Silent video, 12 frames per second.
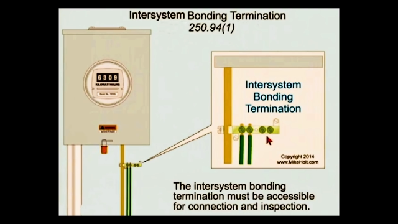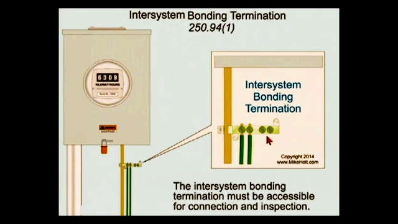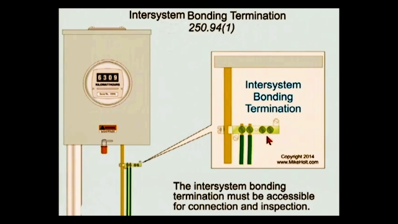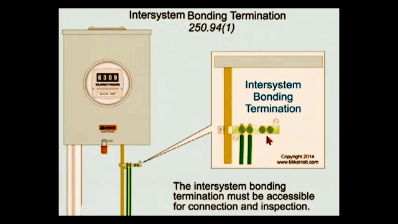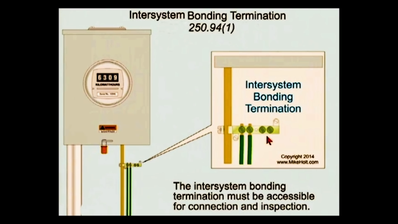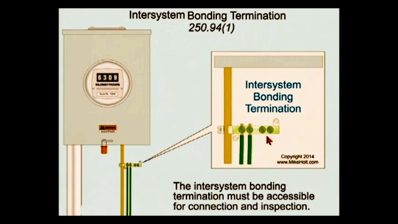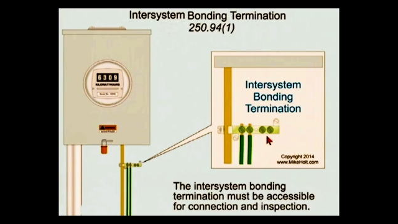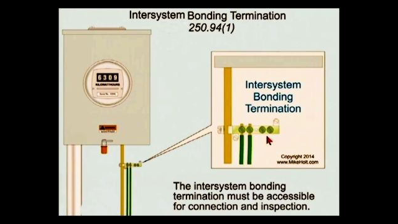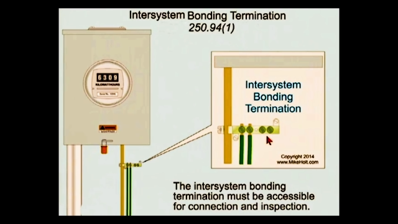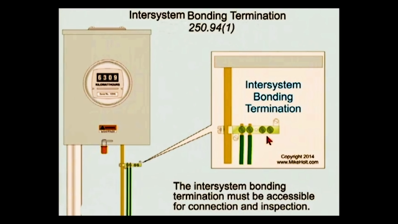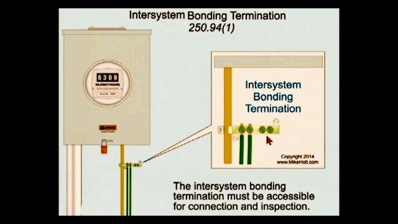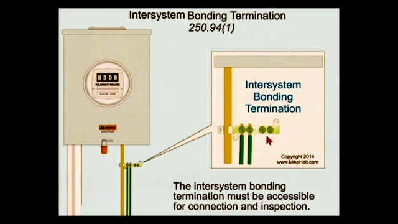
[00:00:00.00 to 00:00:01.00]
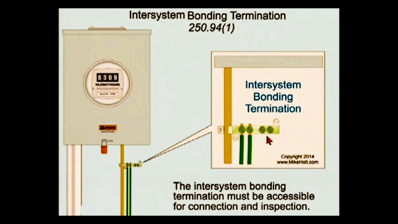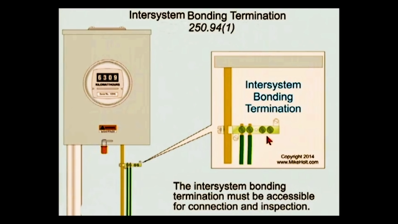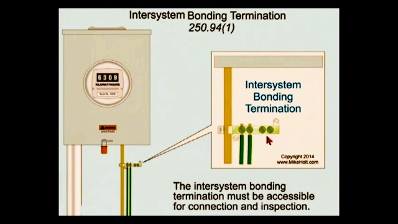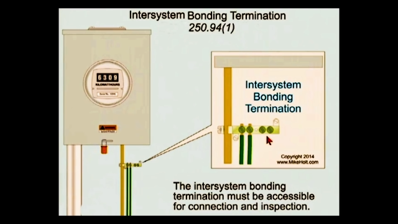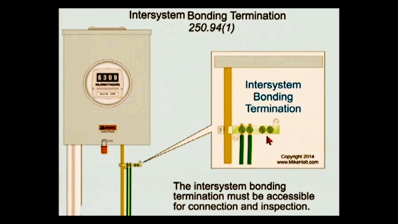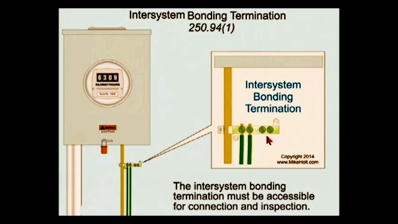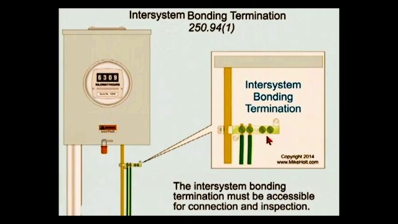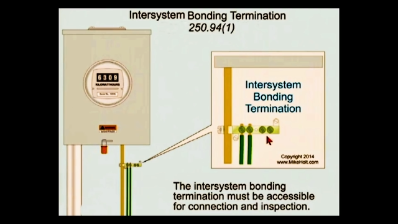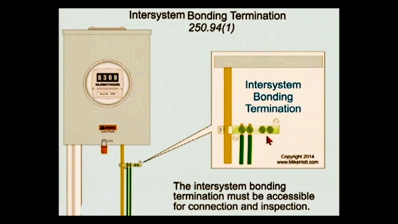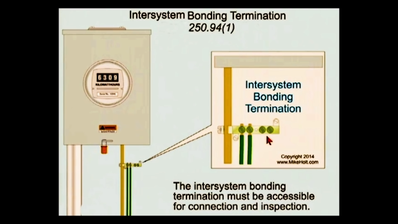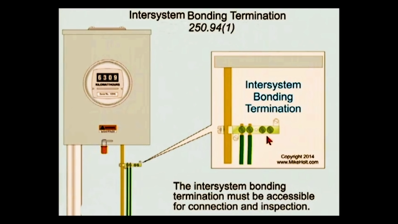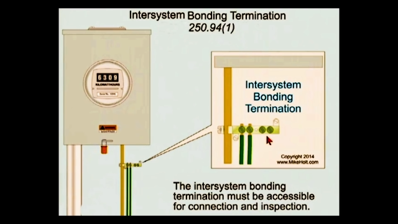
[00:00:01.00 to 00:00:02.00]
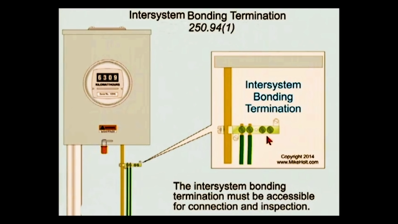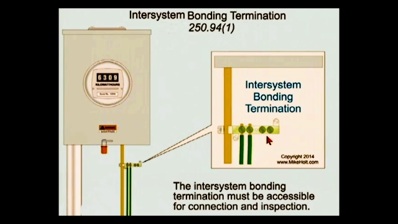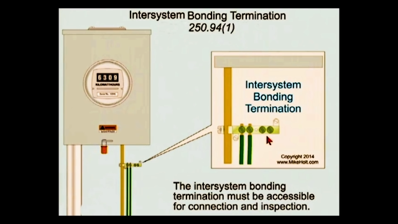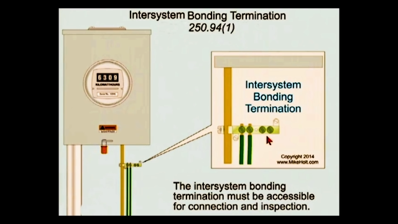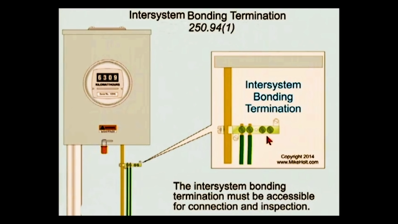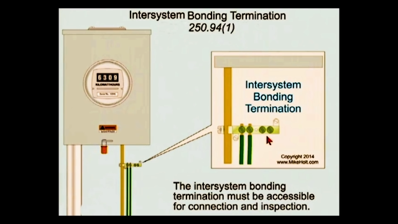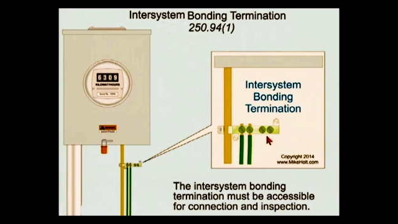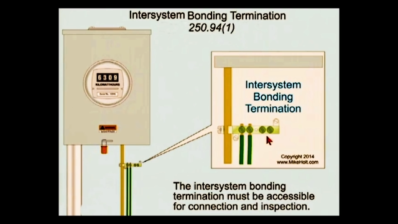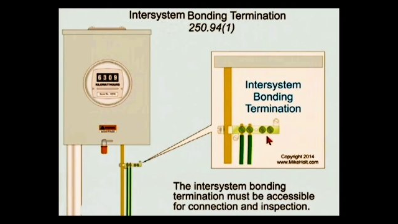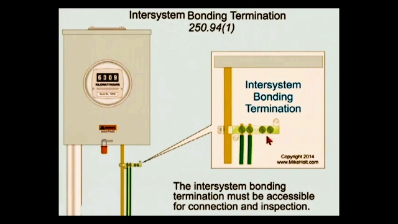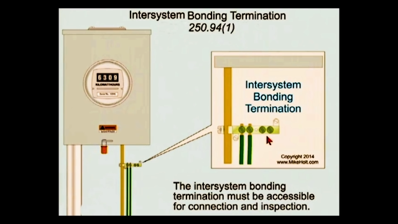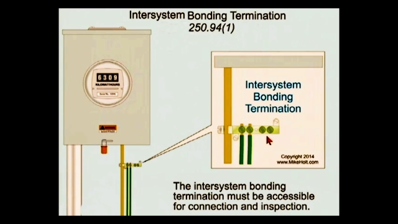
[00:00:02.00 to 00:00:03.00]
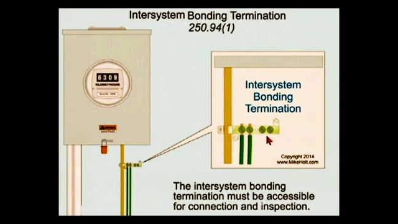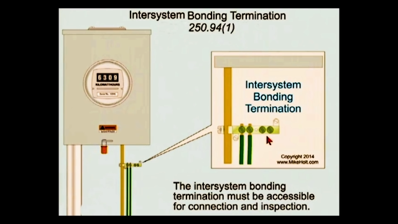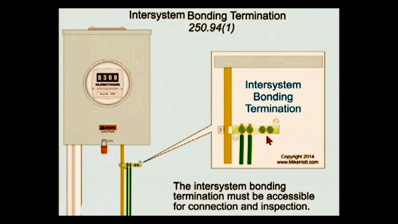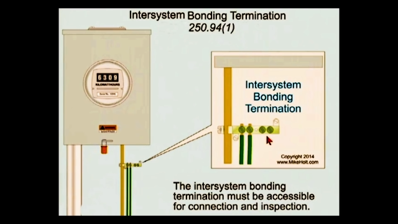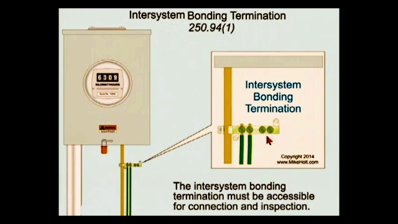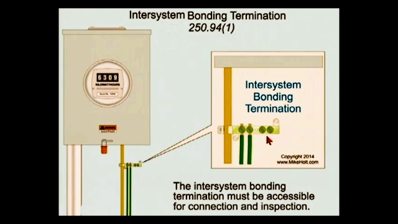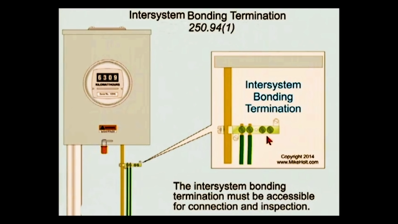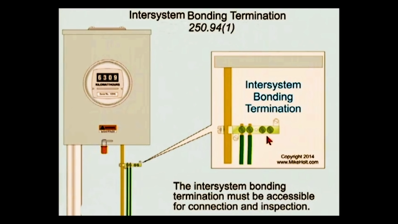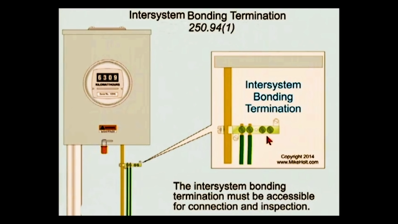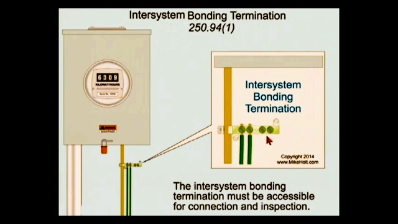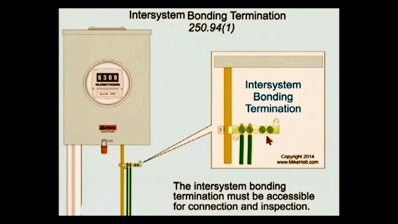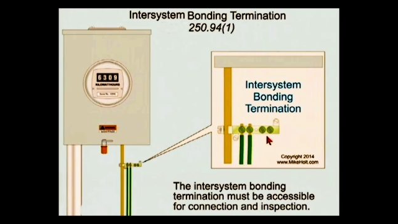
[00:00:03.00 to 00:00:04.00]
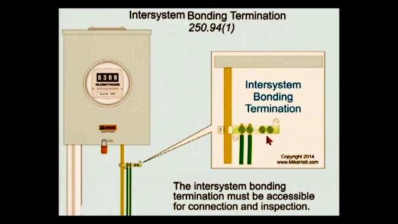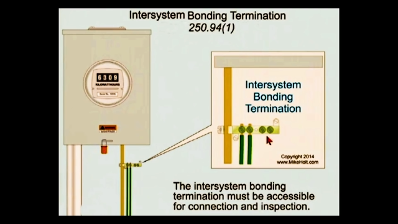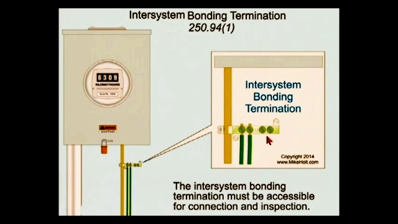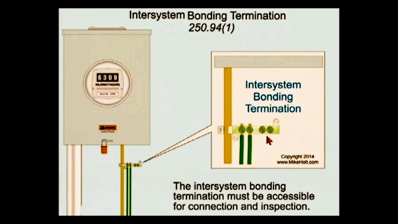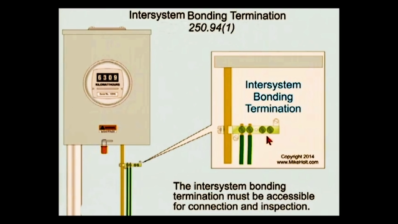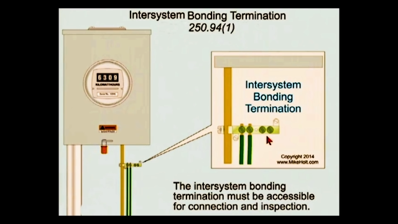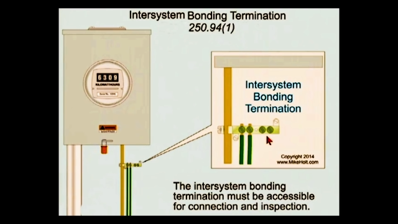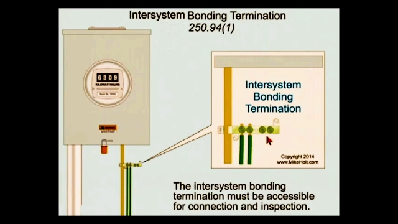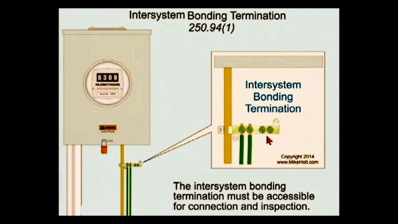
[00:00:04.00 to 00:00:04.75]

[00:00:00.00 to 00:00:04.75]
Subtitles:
(no speaker visible)